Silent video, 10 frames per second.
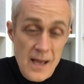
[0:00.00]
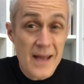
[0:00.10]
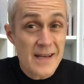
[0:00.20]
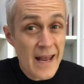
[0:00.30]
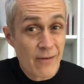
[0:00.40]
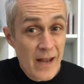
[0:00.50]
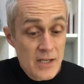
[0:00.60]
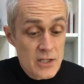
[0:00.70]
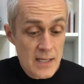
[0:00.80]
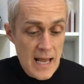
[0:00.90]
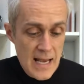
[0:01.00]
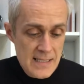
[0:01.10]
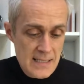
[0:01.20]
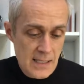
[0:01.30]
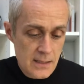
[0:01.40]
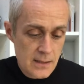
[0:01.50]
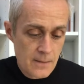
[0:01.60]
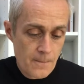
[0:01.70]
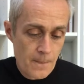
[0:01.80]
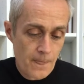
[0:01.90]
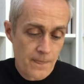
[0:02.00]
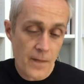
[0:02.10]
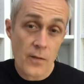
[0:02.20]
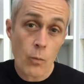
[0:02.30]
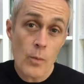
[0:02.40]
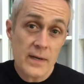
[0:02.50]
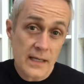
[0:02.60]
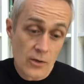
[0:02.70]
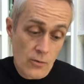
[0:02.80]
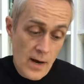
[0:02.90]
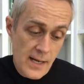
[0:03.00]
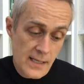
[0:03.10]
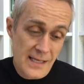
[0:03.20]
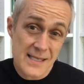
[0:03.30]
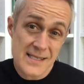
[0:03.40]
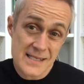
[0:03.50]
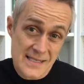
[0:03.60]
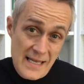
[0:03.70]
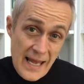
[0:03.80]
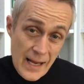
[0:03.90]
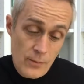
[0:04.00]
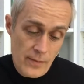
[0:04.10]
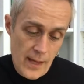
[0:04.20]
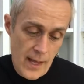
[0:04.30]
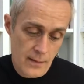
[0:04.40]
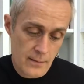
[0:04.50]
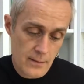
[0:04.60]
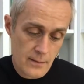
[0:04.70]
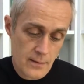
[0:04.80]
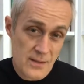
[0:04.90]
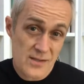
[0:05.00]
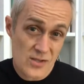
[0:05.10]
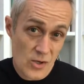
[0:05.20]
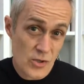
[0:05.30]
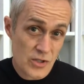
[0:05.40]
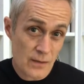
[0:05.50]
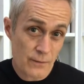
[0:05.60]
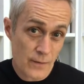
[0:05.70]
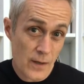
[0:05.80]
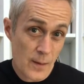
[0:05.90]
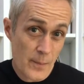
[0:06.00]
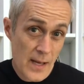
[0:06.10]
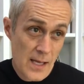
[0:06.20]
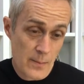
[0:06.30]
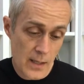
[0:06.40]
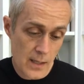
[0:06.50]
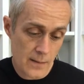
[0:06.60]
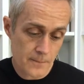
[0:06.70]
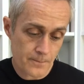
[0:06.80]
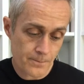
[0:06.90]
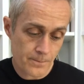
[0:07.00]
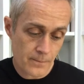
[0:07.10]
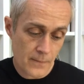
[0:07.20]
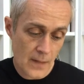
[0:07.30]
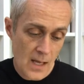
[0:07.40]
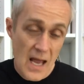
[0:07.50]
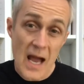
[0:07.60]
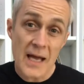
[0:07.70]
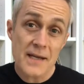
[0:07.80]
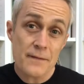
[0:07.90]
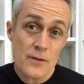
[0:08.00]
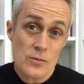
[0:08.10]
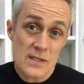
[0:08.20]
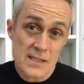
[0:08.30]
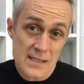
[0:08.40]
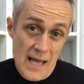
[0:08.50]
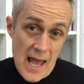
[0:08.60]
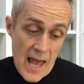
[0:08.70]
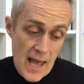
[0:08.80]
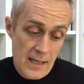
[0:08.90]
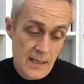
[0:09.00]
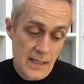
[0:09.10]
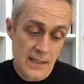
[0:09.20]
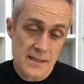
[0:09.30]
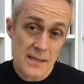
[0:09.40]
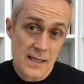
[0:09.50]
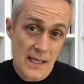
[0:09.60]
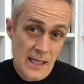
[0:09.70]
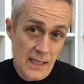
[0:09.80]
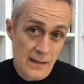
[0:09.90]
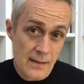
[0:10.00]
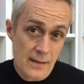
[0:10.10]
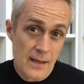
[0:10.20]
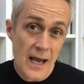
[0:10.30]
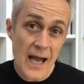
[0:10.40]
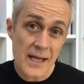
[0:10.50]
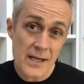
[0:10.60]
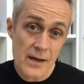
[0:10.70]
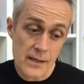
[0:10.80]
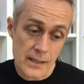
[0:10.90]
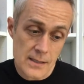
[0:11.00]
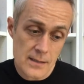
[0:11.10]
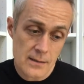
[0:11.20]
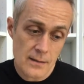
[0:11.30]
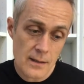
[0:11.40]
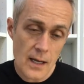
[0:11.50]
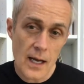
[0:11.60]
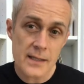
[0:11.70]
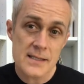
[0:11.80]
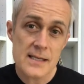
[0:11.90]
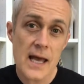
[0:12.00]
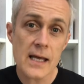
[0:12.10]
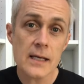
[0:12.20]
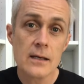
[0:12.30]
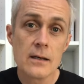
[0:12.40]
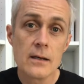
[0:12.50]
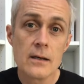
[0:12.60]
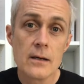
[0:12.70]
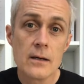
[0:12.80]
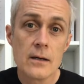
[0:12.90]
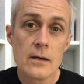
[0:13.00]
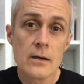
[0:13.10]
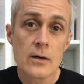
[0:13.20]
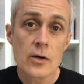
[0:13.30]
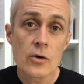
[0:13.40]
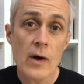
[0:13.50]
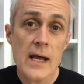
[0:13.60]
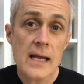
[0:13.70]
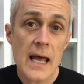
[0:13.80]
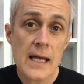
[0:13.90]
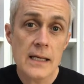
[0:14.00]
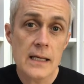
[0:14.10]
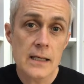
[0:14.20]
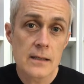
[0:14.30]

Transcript: Now, legend has it that the woman in grey is still out there, searching for her baby. And if you stare into the heath at night and say, "Grey lady,